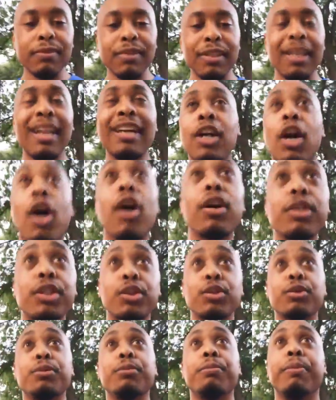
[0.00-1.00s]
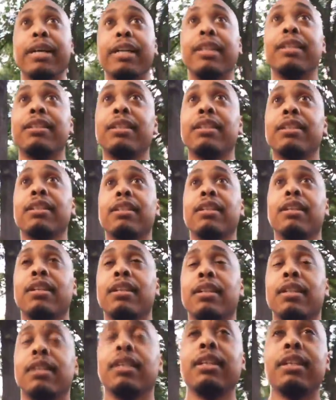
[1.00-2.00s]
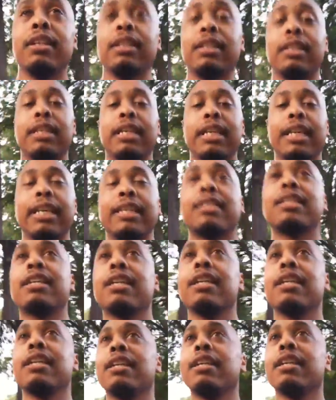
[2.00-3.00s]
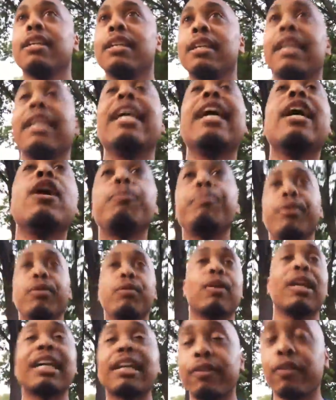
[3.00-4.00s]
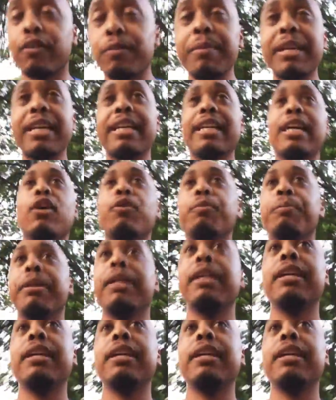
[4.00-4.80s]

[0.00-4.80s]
not cause you, but it can help you. Like for me, it helped me